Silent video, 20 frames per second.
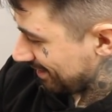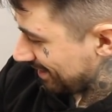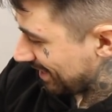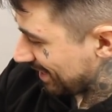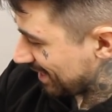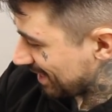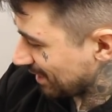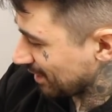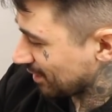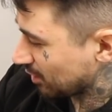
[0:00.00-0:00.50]

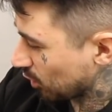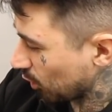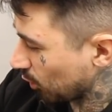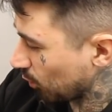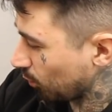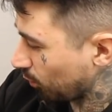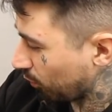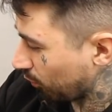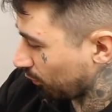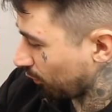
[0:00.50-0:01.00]

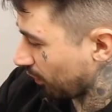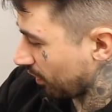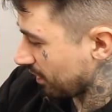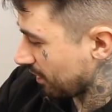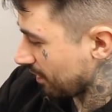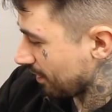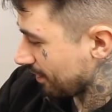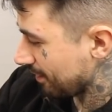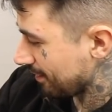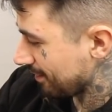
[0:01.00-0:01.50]

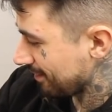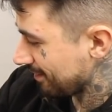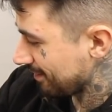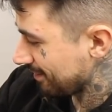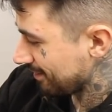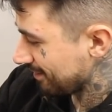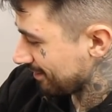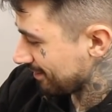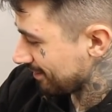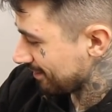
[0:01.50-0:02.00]
E23
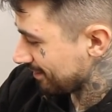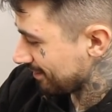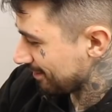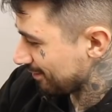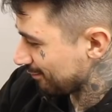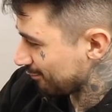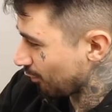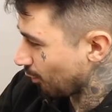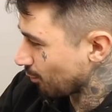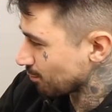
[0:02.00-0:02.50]

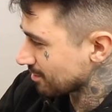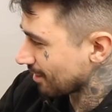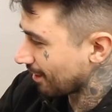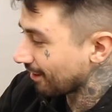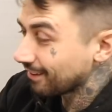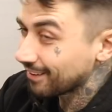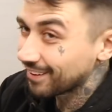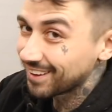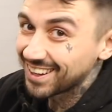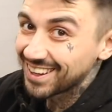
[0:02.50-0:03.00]

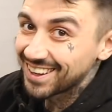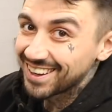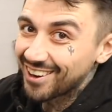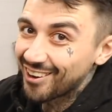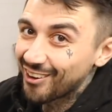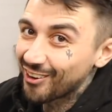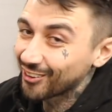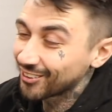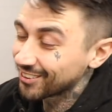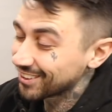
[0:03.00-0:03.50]
rotor
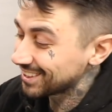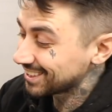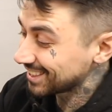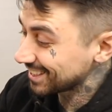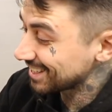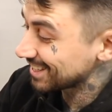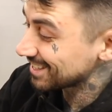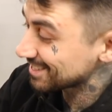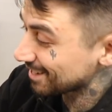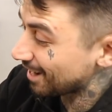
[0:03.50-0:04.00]
on.
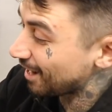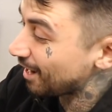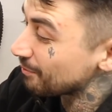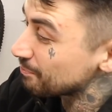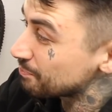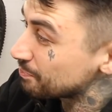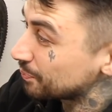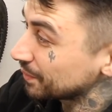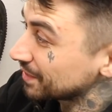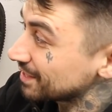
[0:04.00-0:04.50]
These
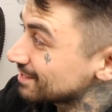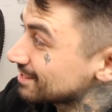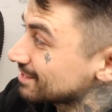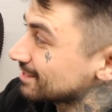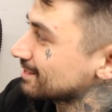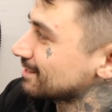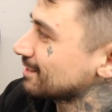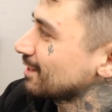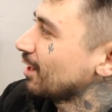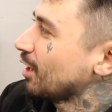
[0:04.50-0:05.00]
are
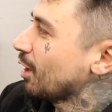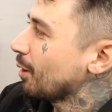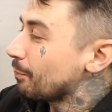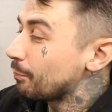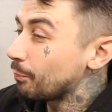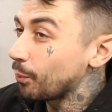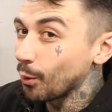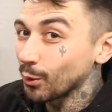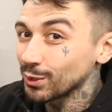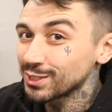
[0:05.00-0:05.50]
beasts,
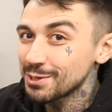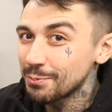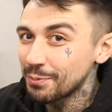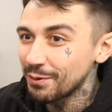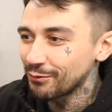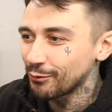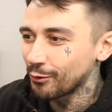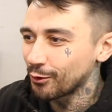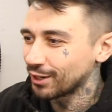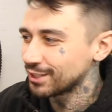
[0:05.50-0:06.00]
but
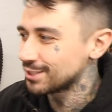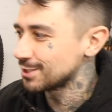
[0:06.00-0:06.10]
before I